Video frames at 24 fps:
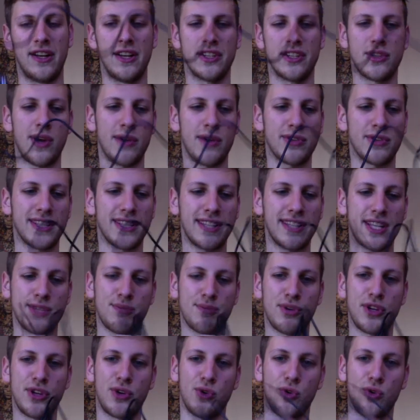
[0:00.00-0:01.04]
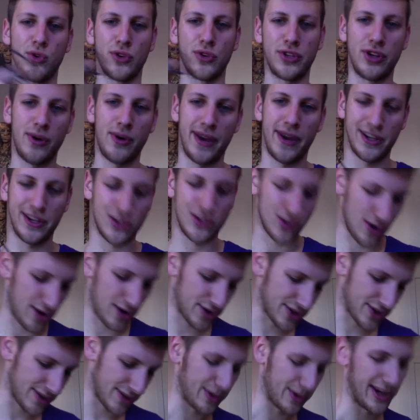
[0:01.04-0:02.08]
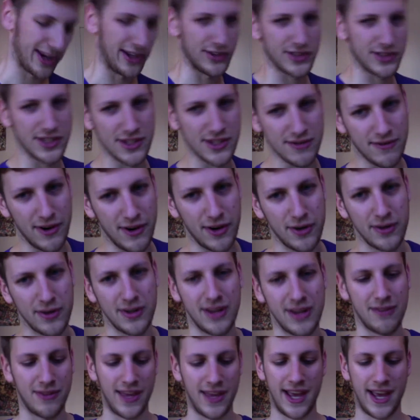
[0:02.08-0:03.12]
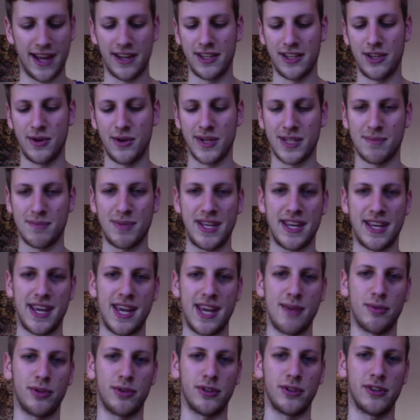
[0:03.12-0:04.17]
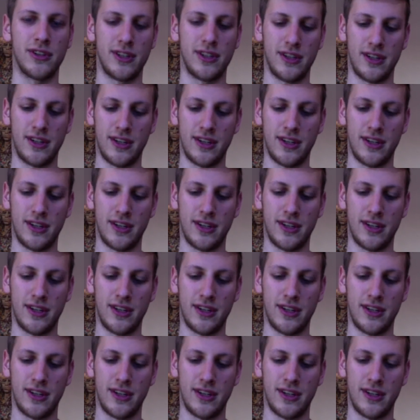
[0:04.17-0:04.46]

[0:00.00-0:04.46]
So I was like, that's pretty cool. I could charge someone else's phone if they had a USB cable.